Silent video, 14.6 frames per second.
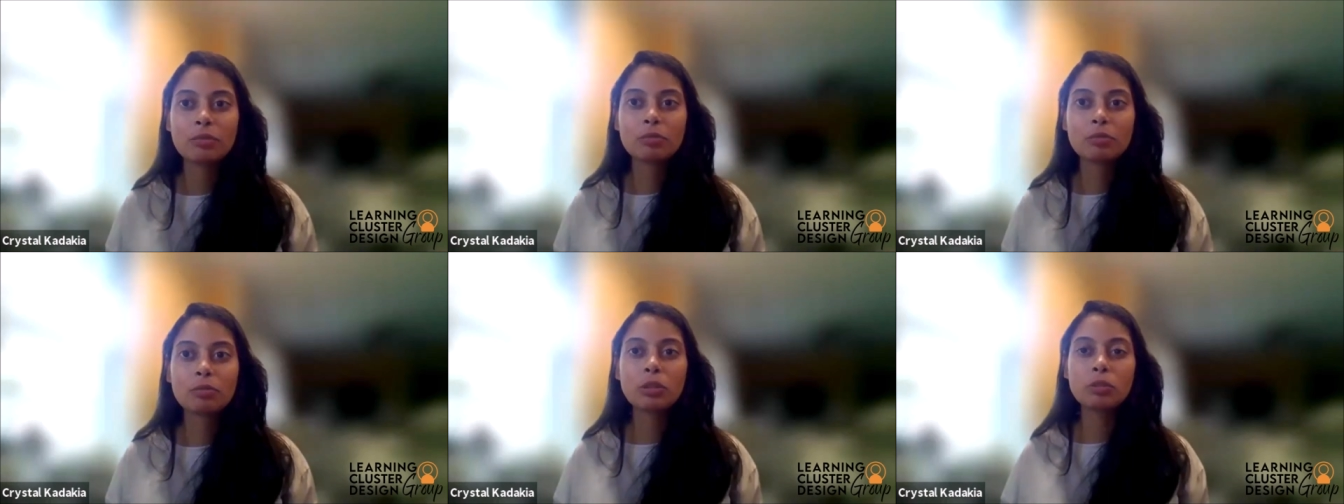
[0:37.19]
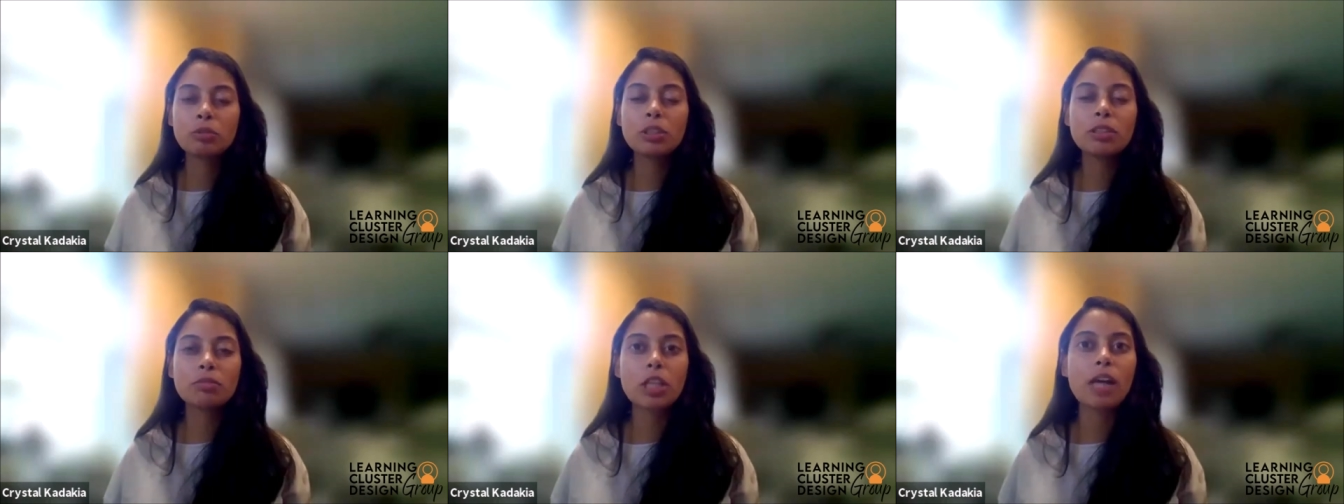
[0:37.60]
what
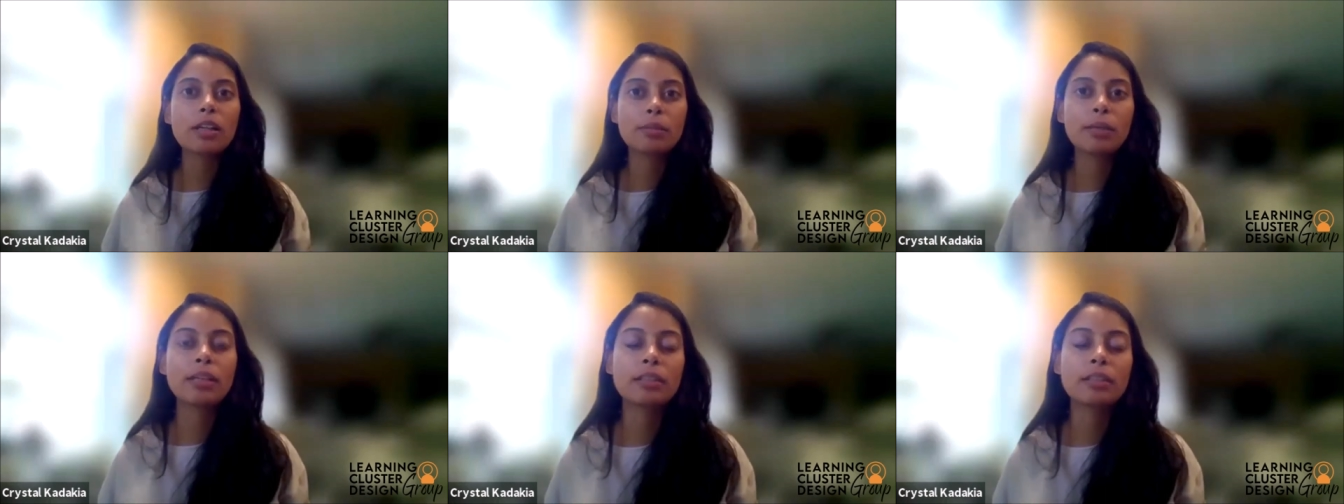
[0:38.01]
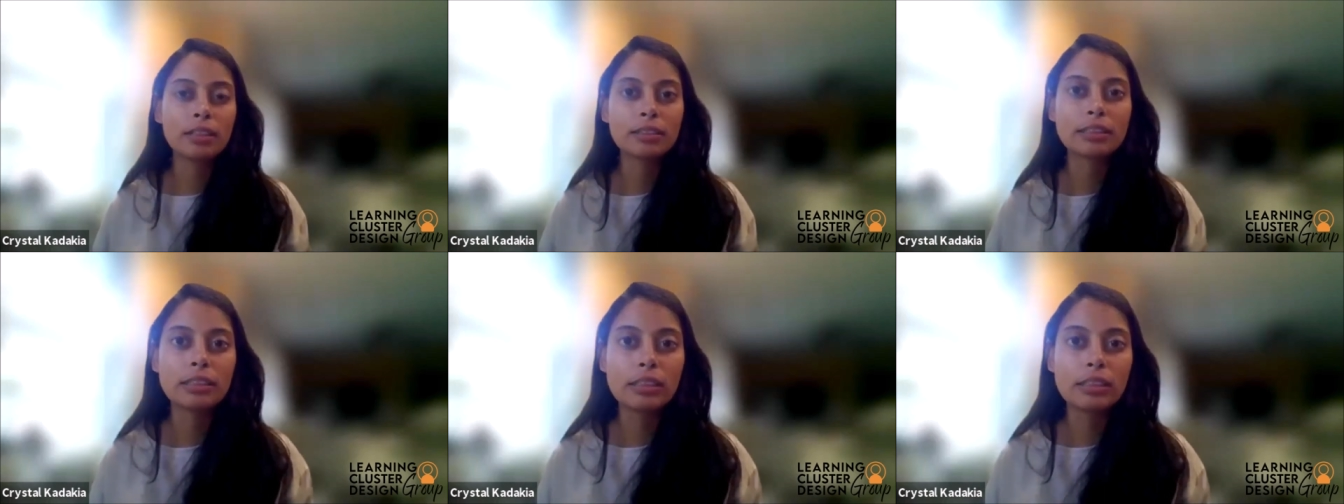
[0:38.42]
we talk about in the
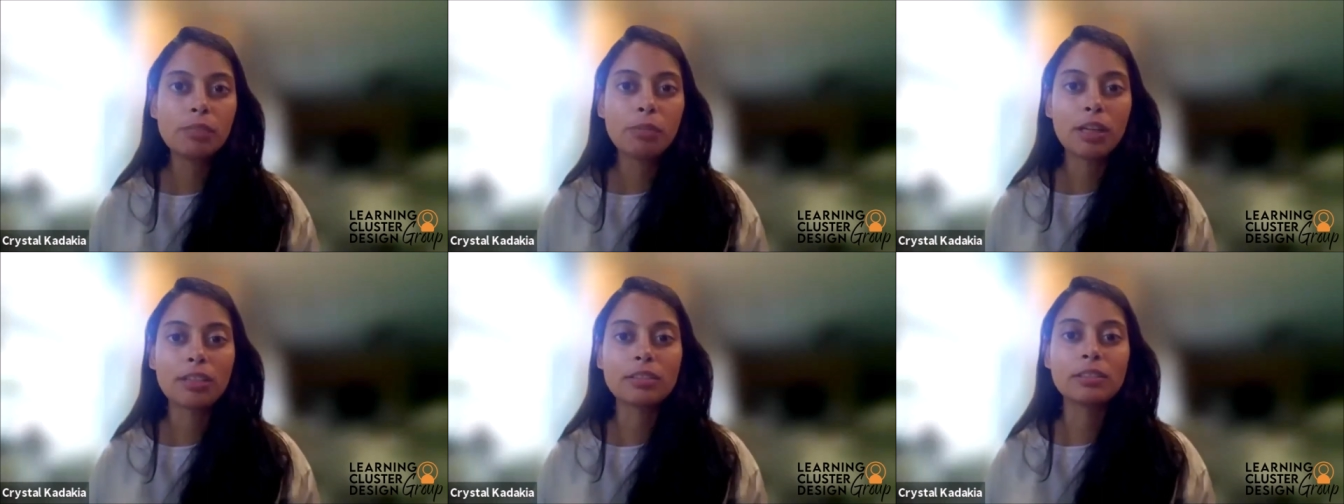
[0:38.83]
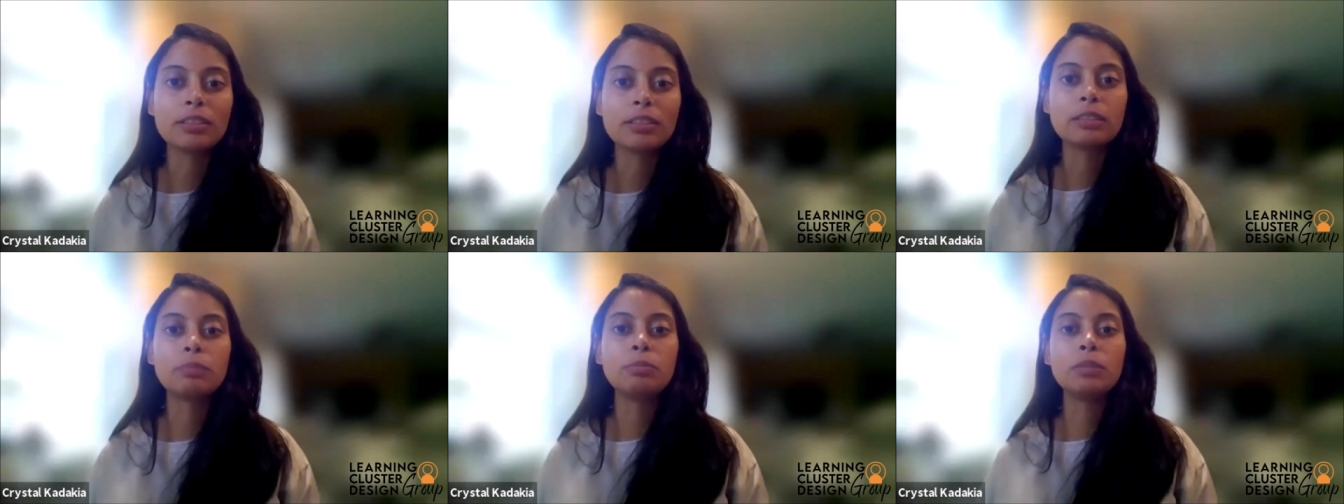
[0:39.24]
LCD model
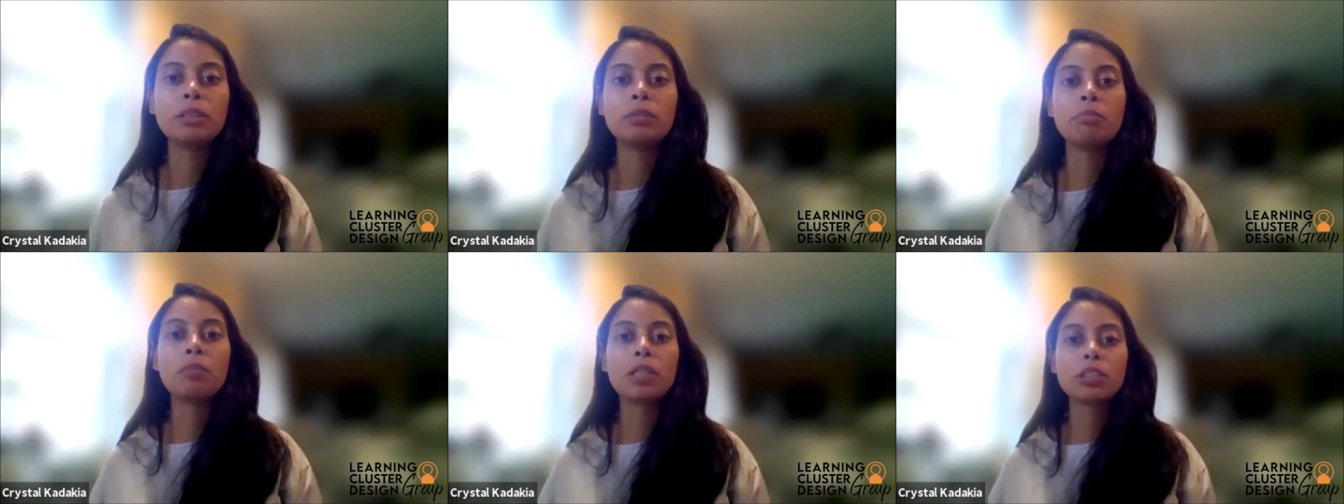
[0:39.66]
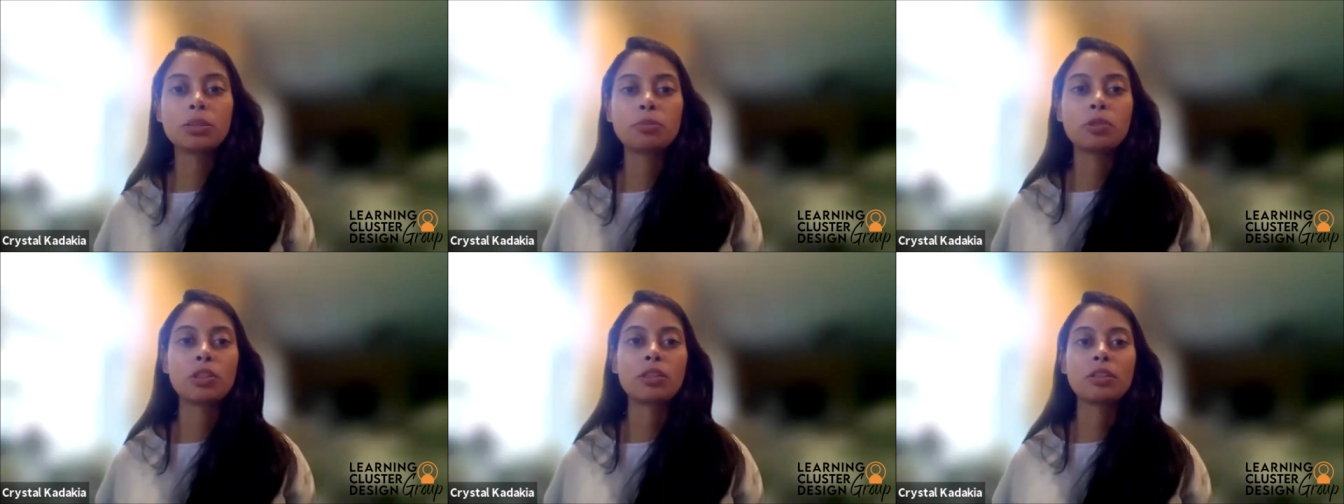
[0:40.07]
is being much
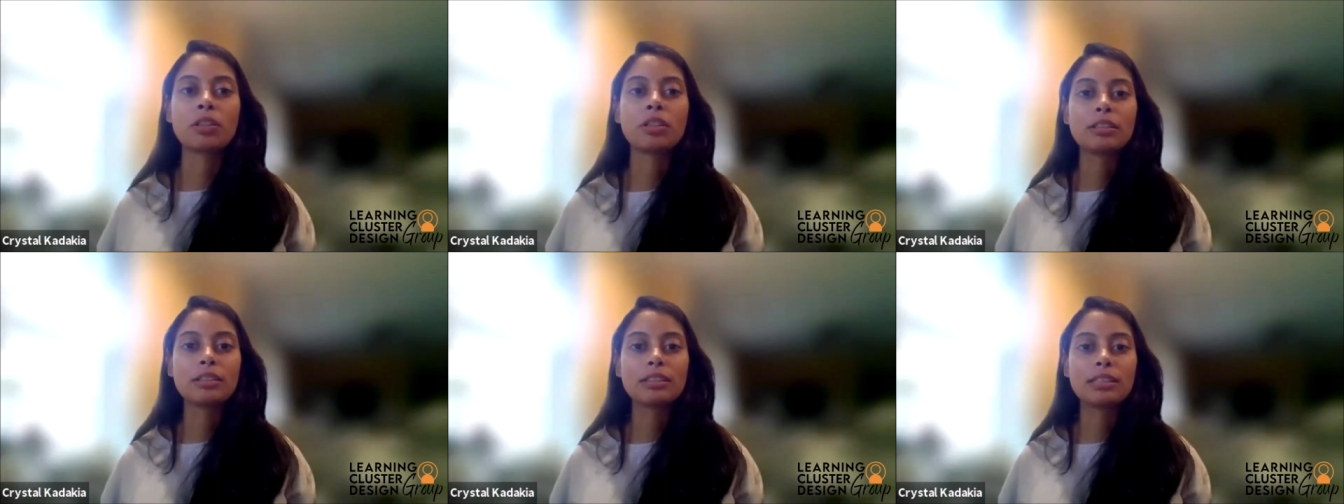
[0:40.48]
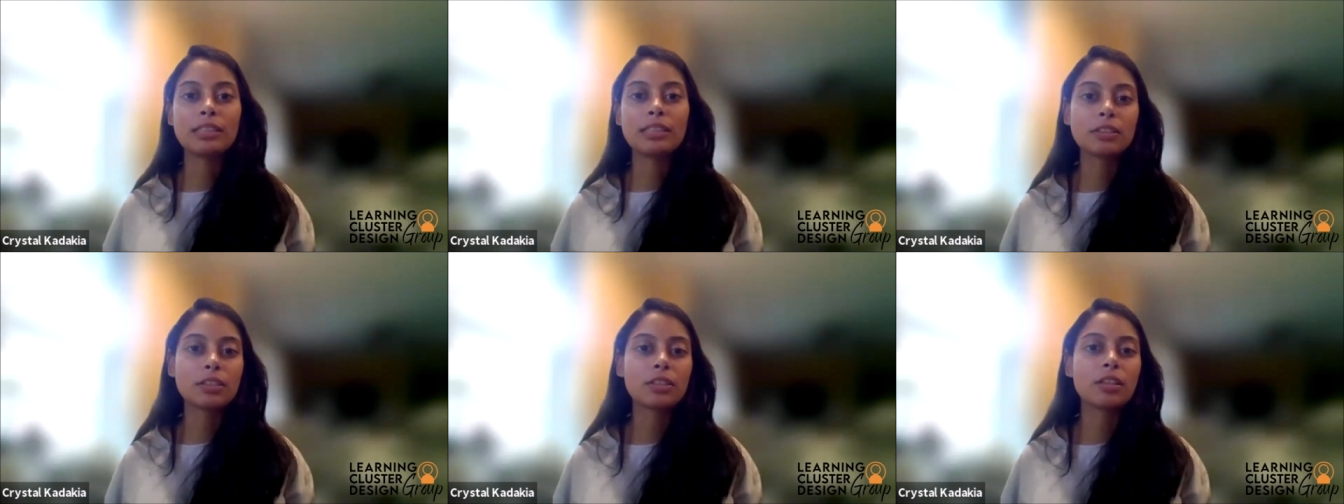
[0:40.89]
more
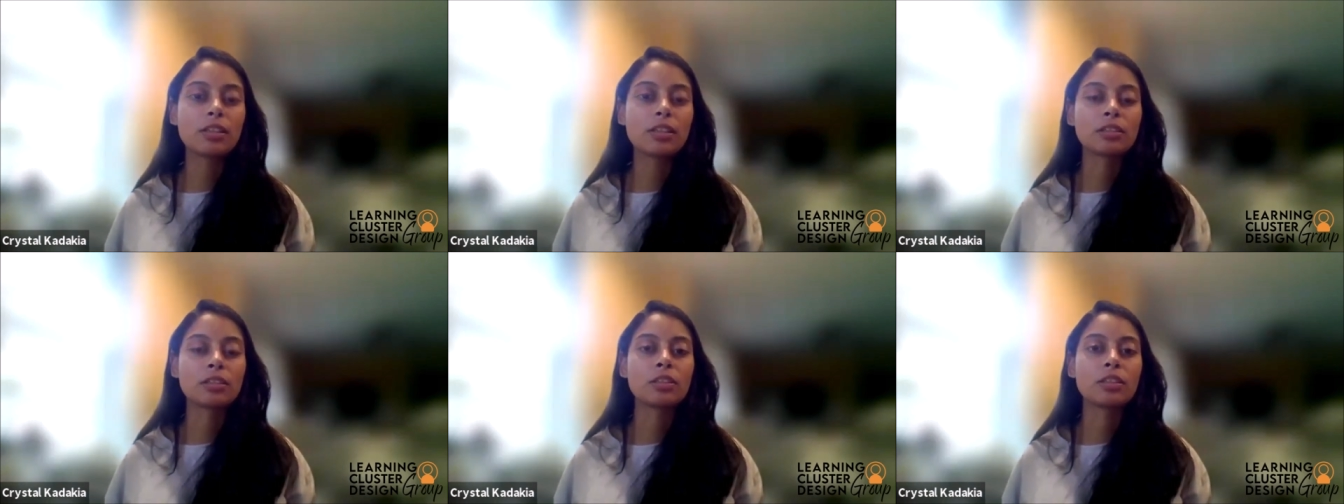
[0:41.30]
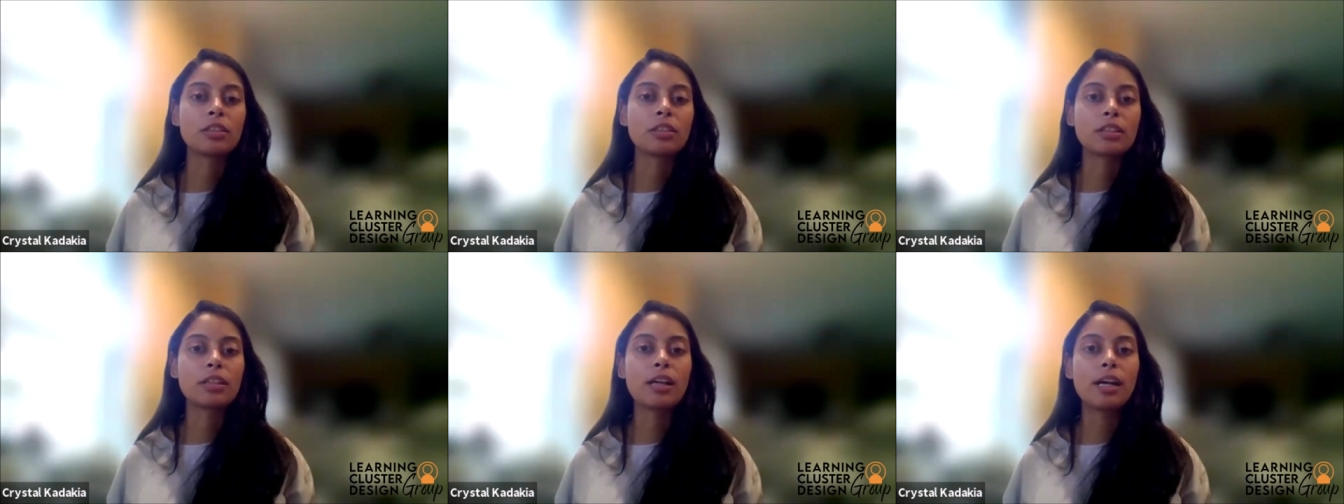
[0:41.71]
centered on
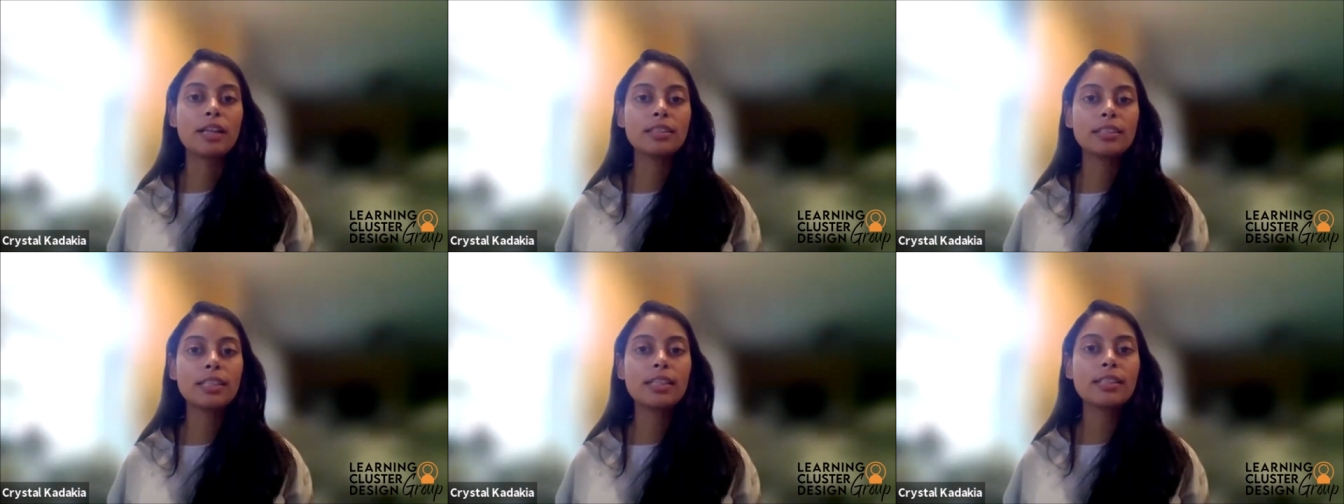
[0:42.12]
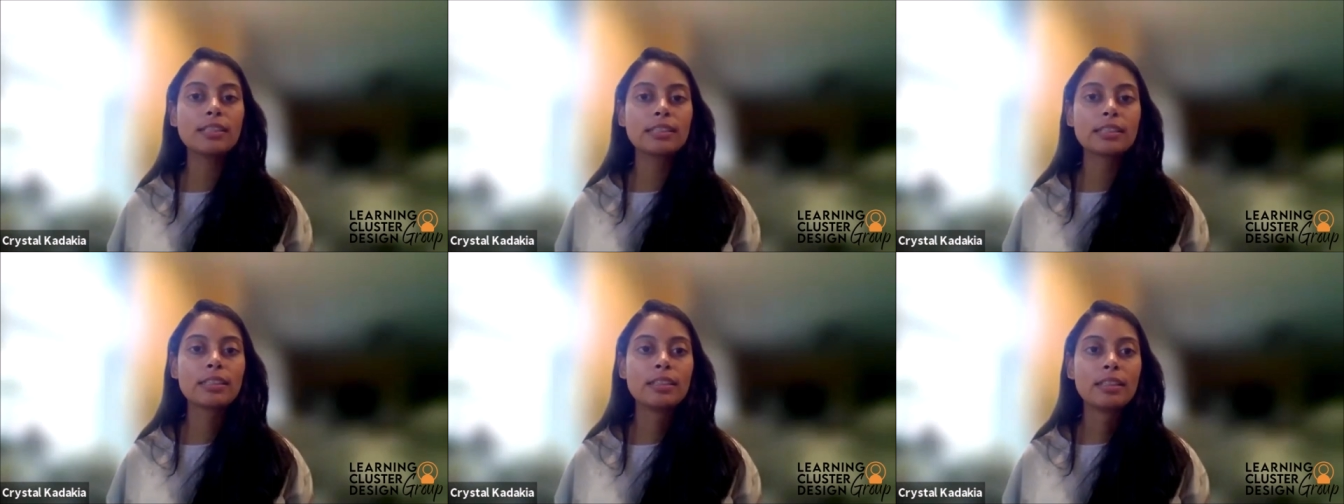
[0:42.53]
learner
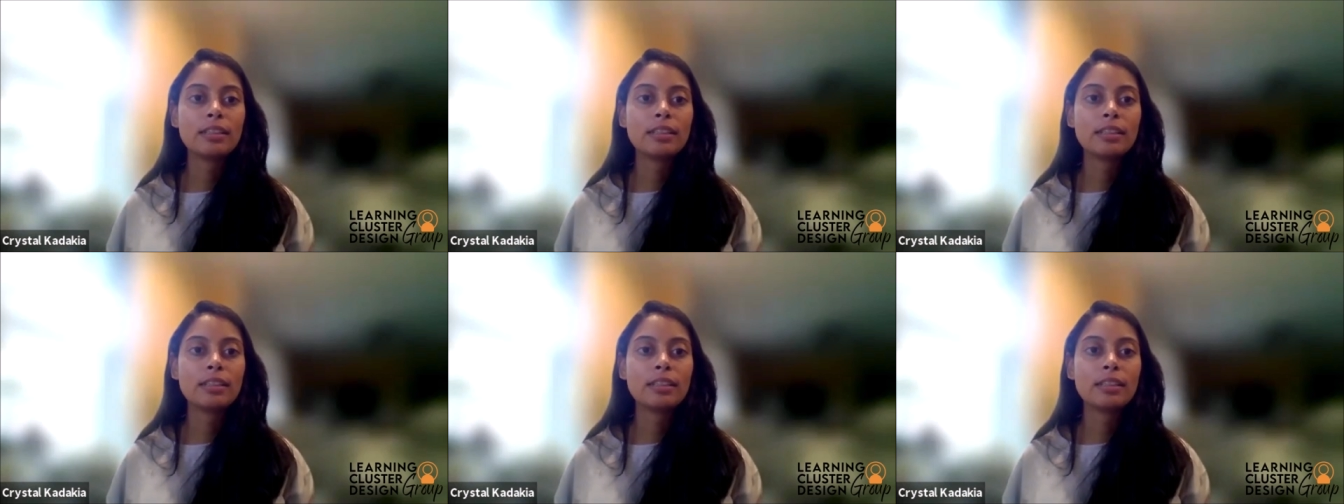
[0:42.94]
context.